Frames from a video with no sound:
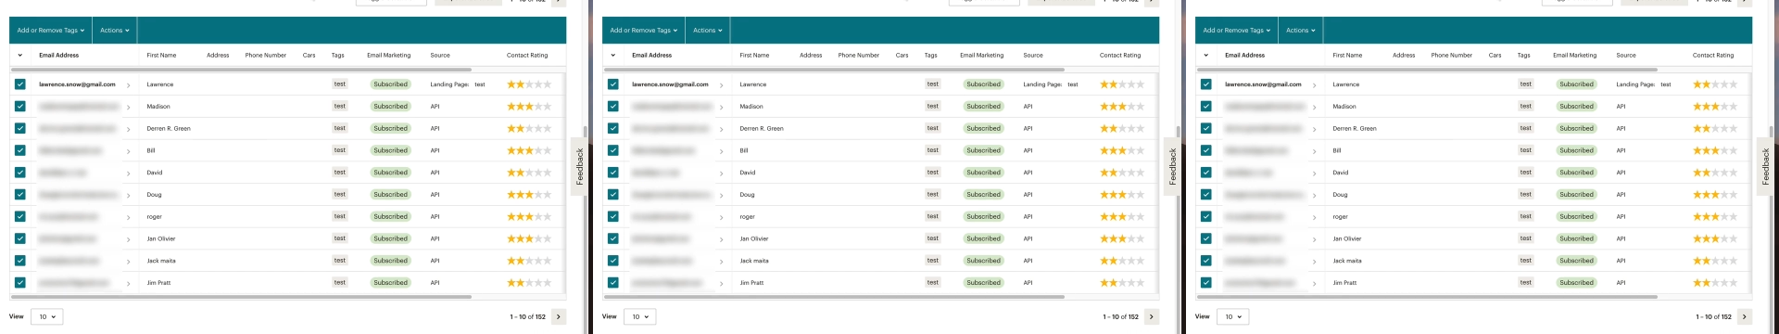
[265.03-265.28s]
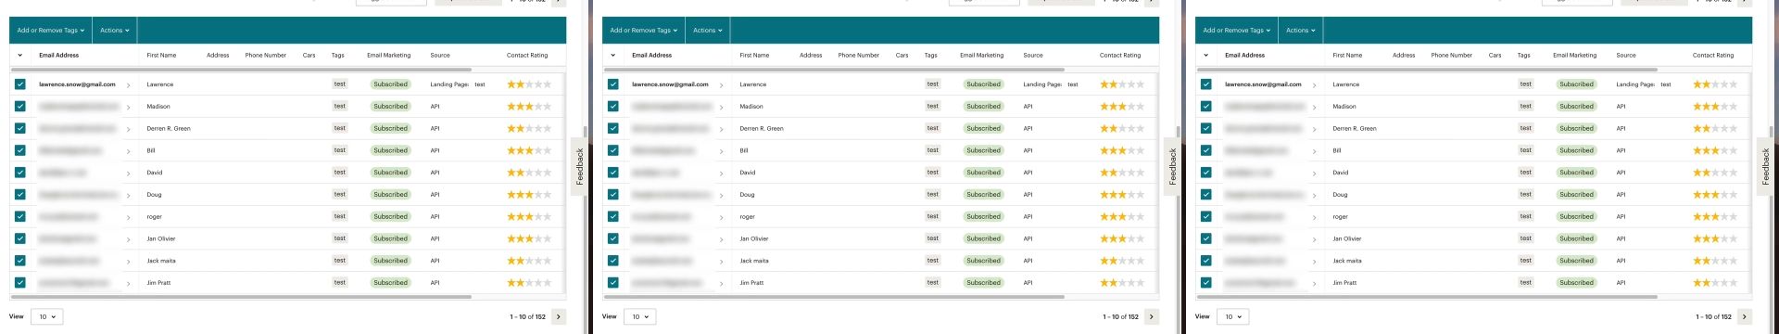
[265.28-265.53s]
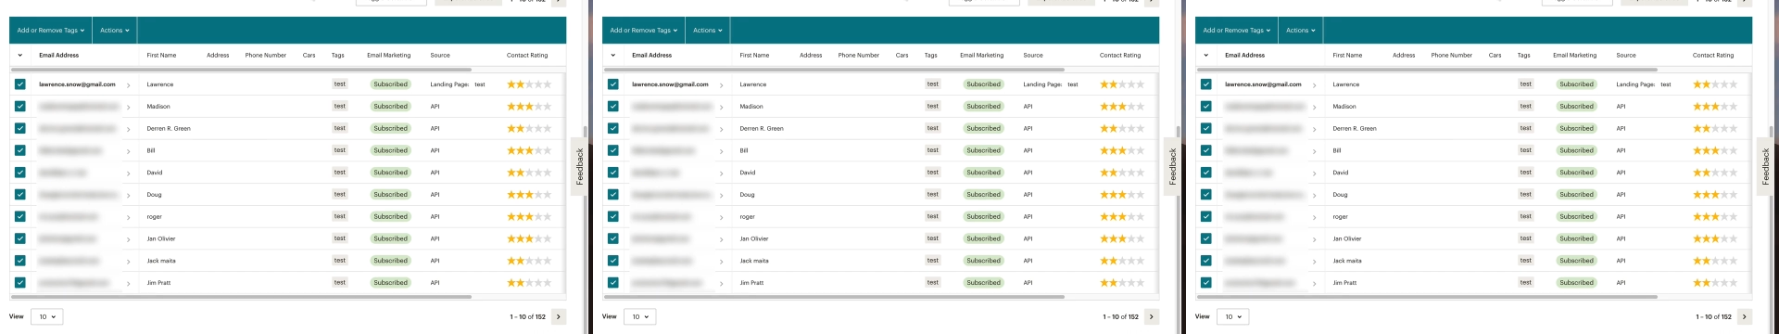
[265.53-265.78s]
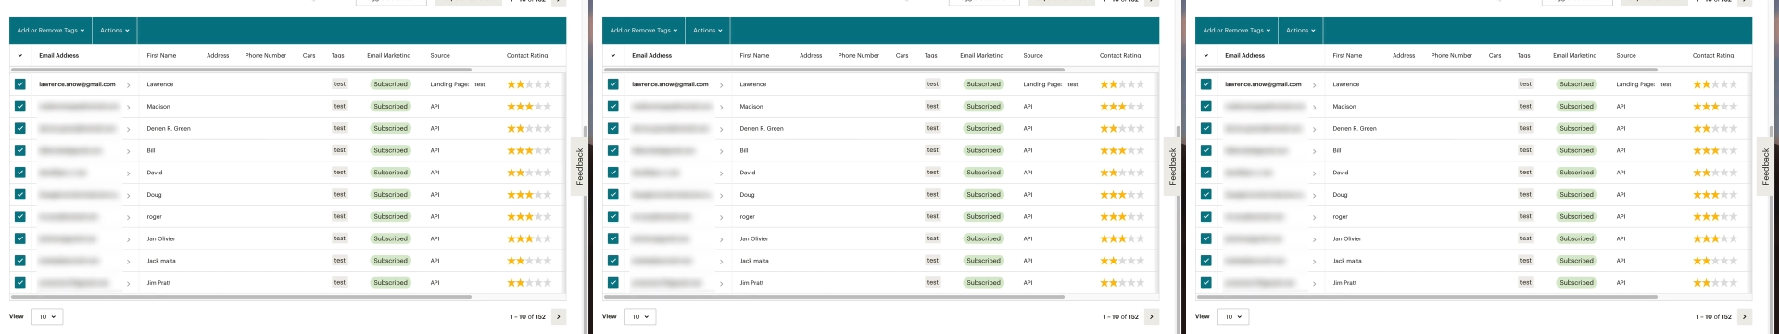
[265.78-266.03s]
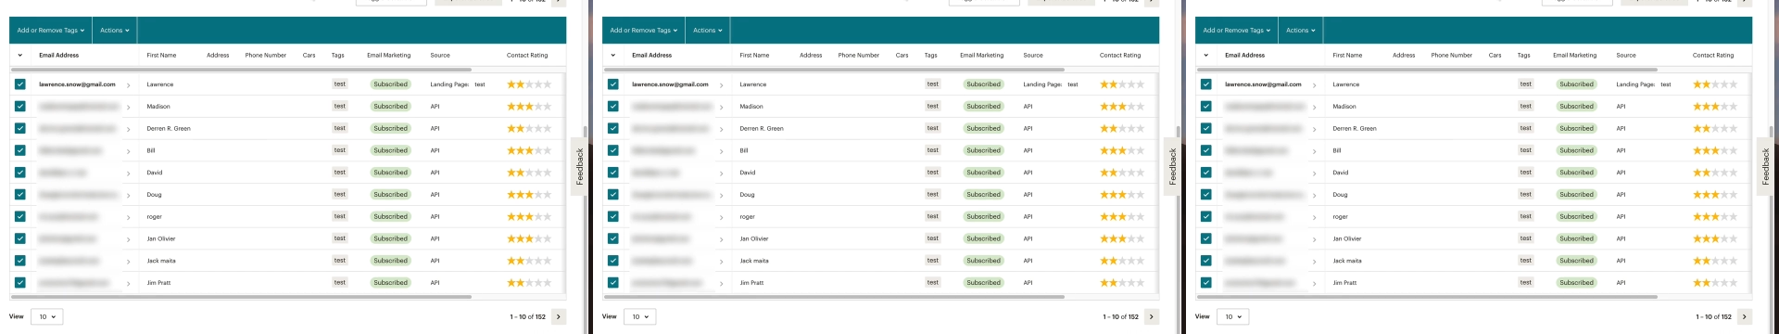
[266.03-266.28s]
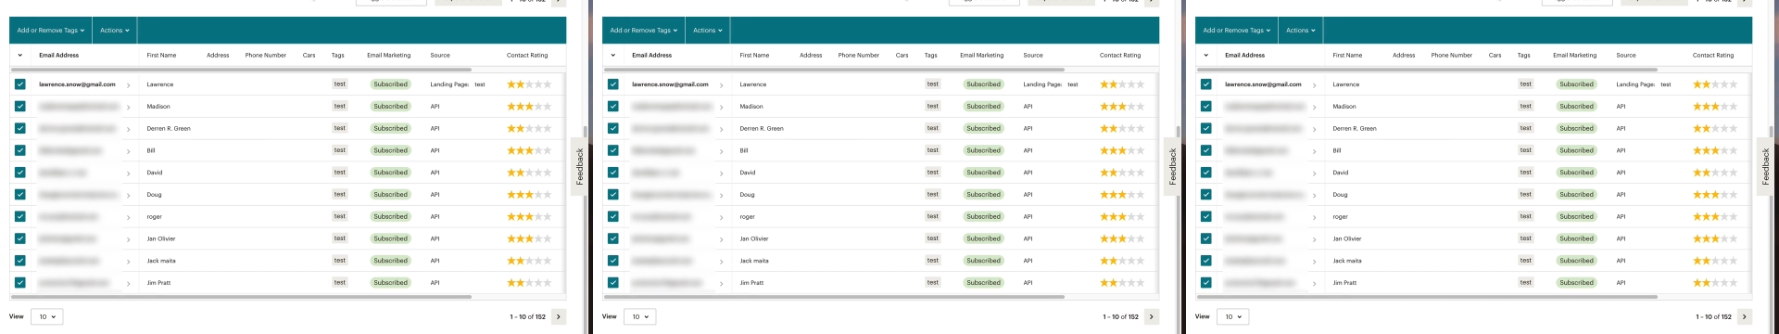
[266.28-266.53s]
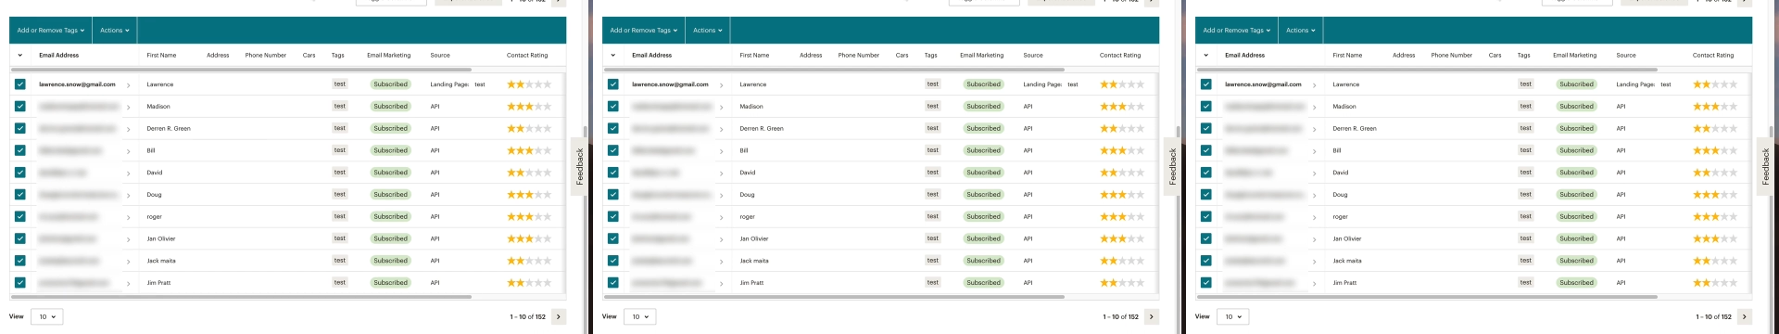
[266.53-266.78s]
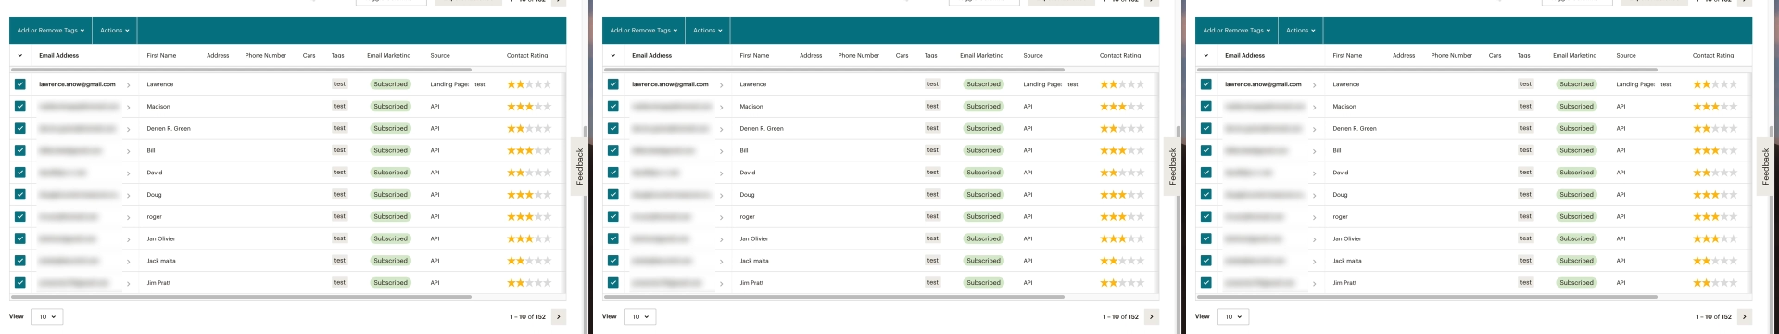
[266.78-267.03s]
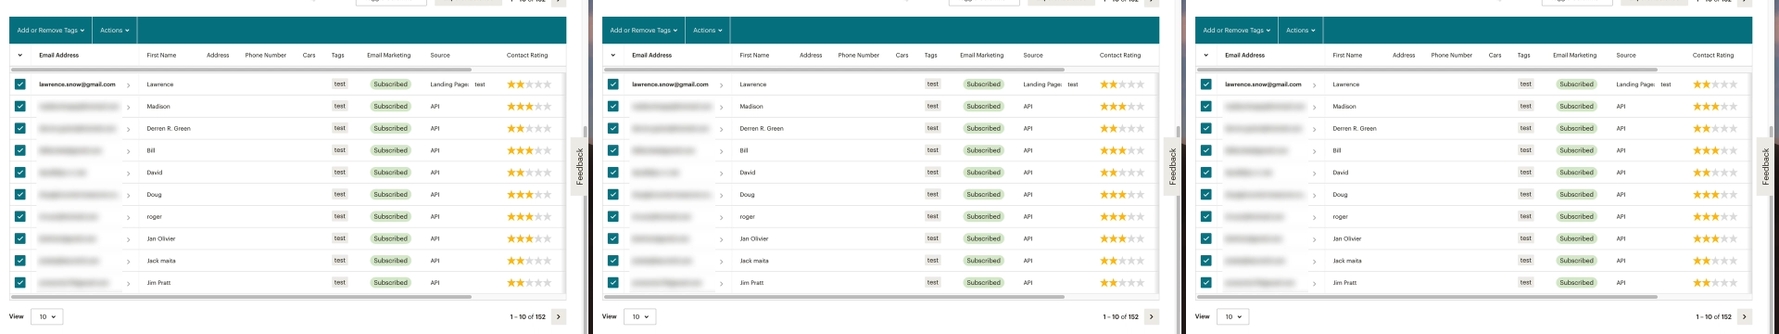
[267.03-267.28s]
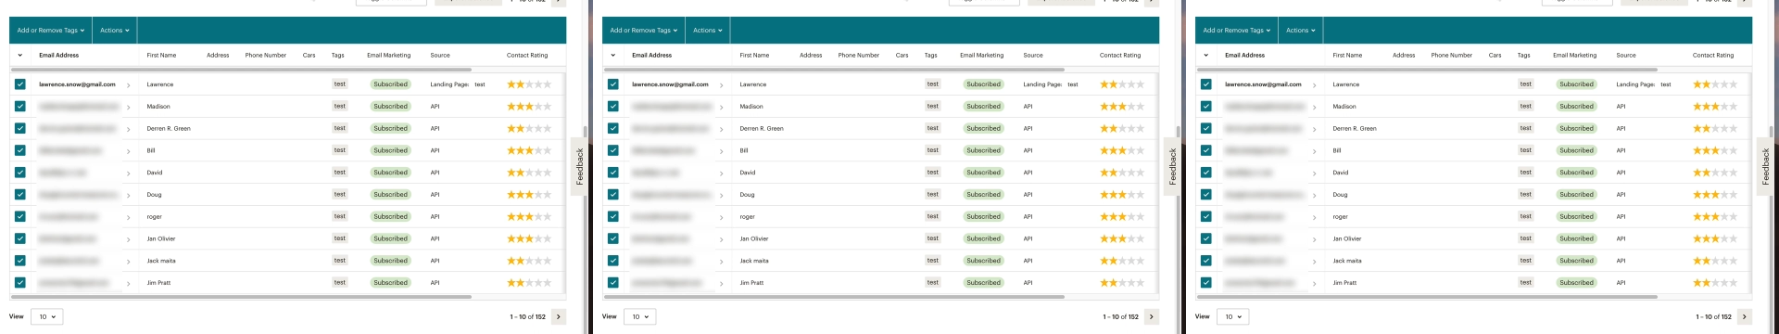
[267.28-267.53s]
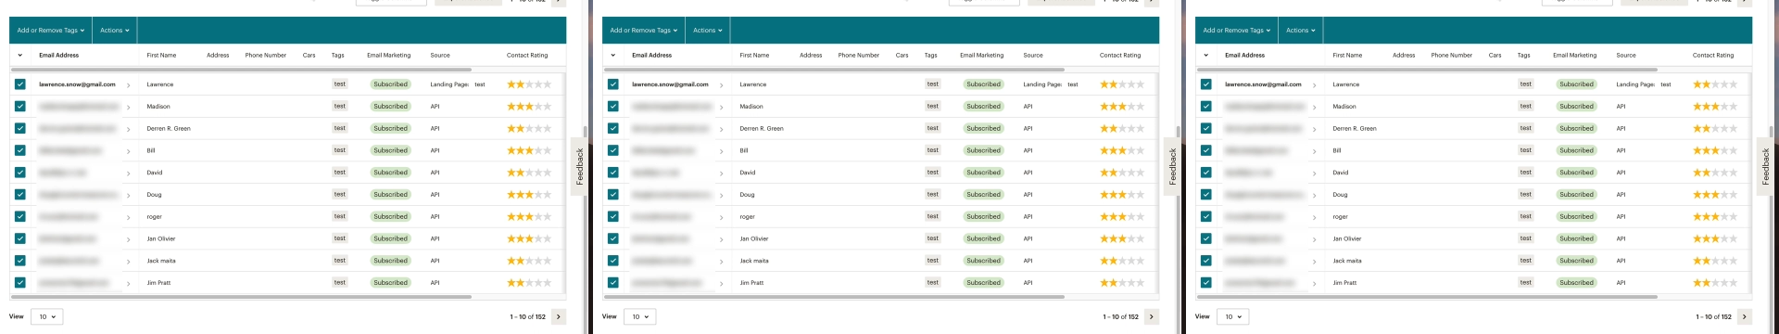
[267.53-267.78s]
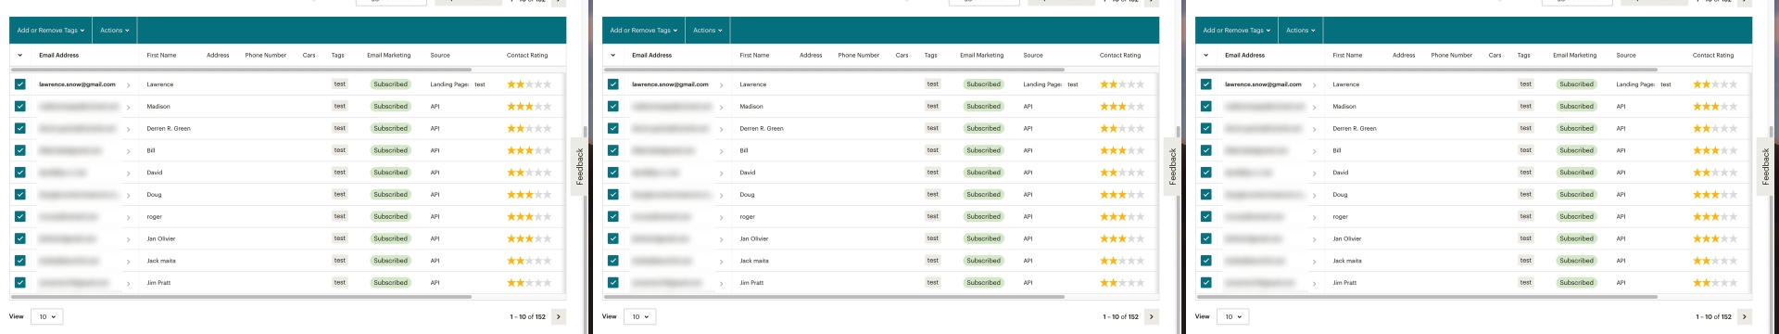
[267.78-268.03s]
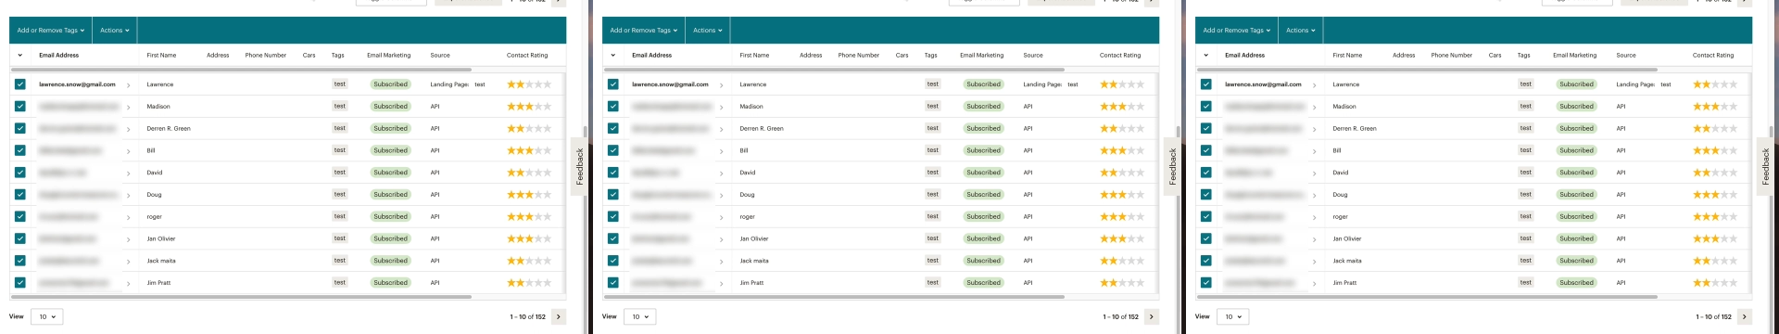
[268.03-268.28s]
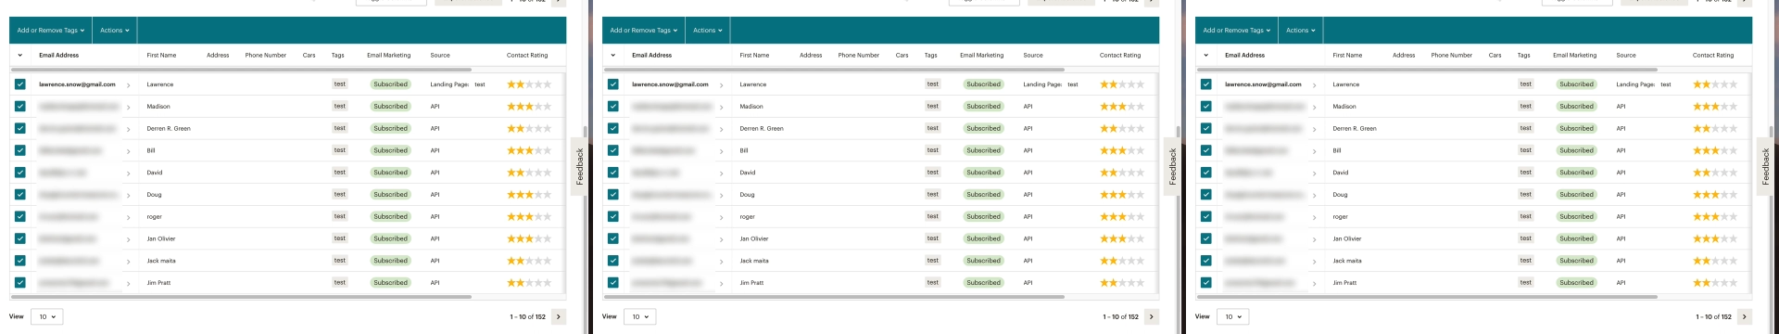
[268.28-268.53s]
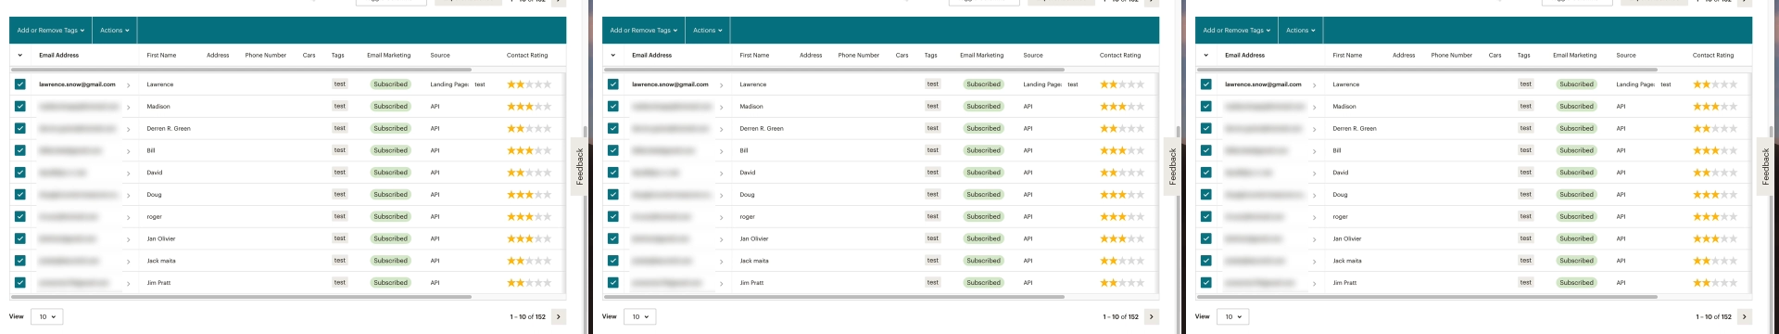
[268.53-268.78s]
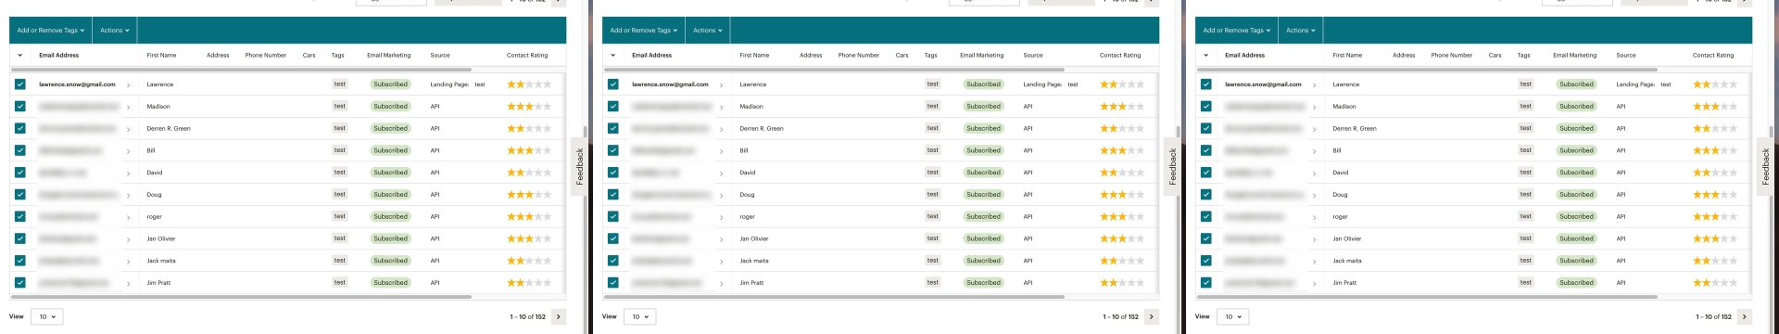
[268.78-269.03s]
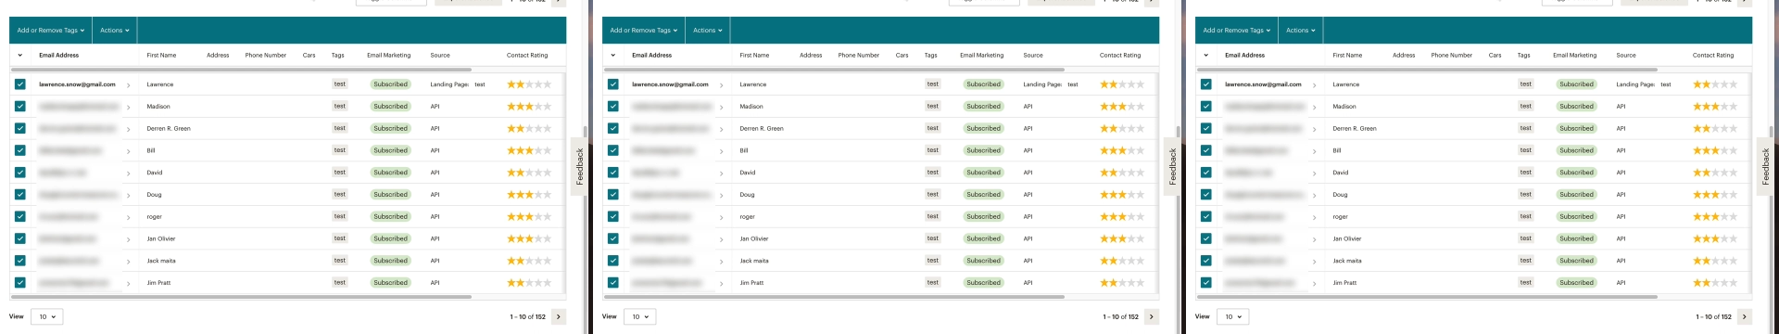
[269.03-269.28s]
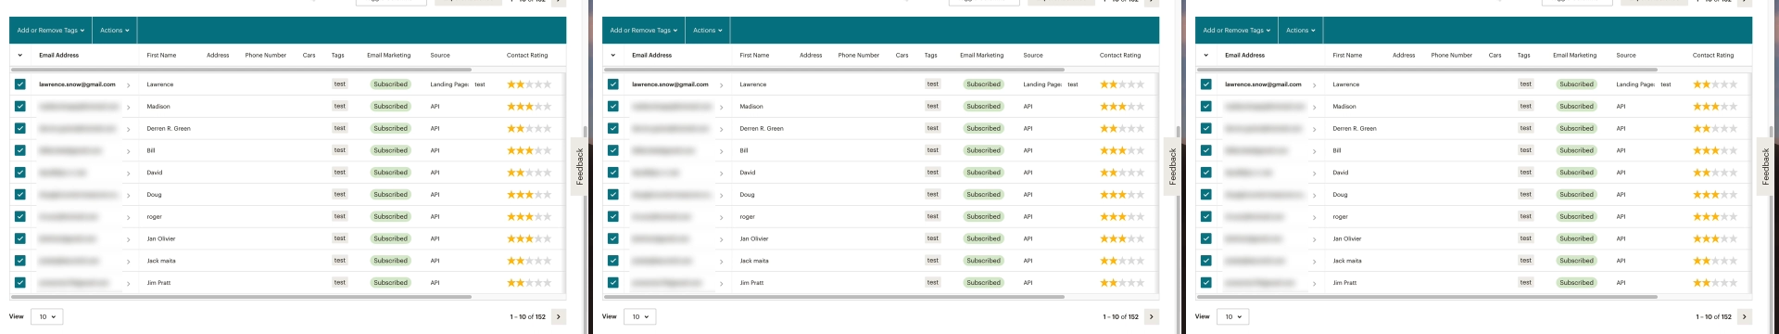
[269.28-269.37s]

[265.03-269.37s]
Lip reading: Nobody's mouth can be seen.